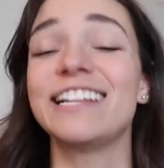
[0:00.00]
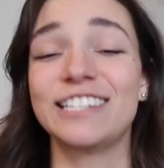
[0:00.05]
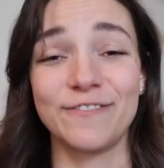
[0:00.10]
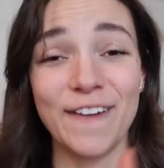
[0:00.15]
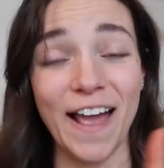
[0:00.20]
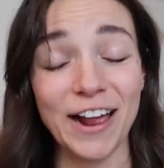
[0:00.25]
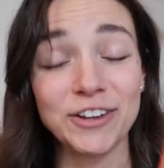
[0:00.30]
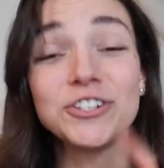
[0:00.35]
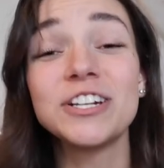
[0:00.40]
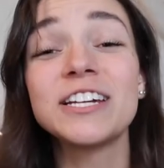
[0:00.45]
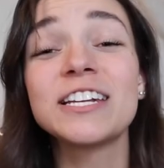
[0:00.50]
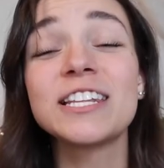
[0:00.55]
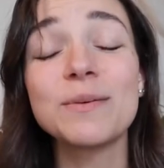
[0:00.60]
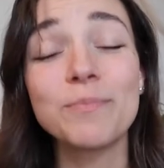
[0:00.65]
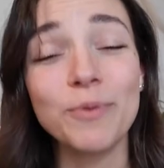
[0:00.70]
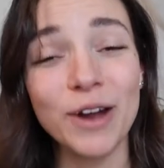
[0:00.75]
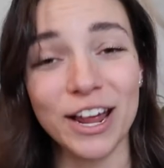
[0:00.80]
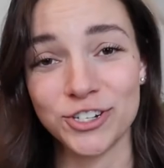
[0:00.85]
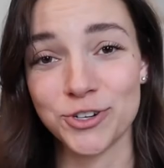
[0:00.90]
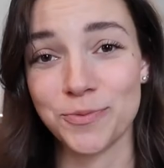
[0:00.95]
it's factored into the
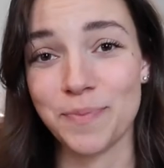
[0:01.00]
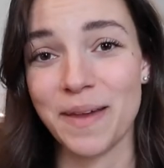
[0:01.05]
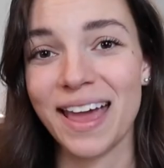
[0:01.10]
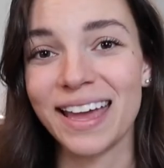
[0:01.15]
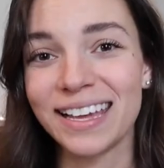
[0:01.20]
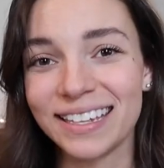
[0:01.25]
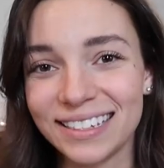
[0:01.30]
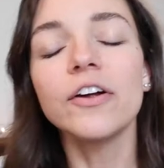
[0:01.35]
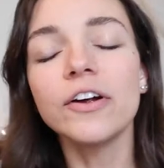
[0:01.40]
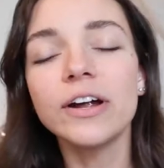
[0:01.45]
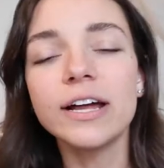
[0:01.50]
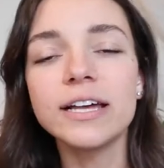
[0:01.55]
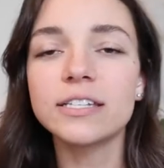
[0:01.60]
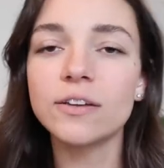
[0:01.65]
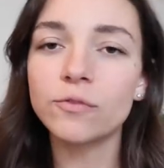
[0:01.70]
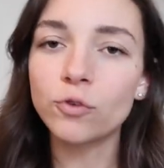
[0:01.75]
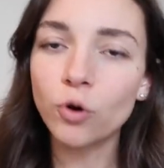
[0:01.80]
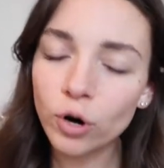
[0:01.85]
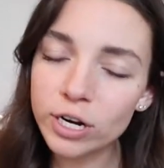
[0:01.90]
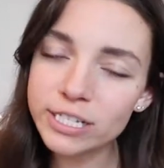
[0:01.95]
price you're paying. There is,
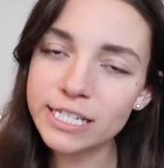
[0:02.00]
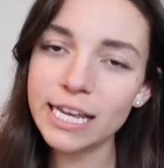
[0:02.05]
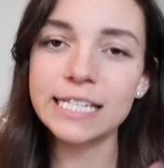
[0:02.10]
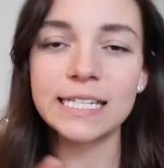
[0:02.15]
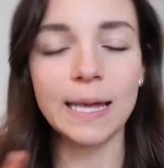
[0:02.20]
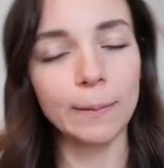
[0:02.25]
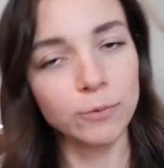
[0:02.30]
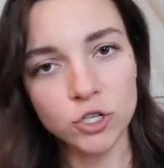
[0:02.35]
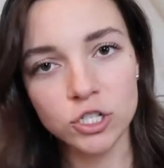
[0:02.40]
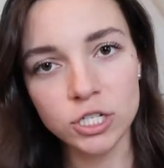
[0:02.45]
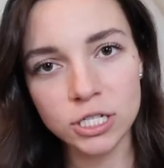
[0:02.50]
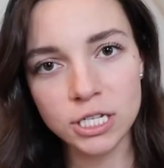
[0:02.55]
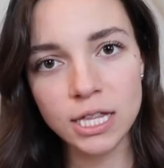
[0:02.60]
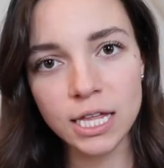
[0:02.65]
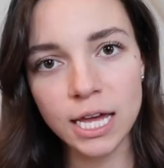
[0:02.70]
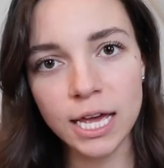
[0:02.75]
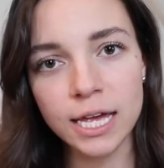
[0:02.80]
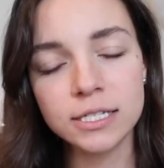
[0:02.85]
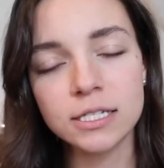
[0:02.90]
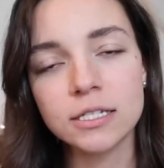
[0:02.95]
of course, exceptions to
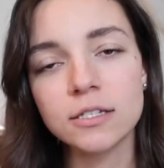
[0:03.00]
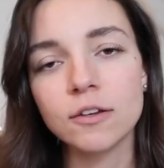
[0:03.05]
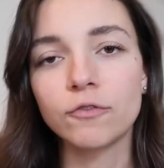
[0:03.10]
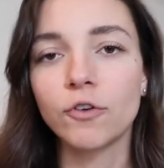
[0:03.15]
this.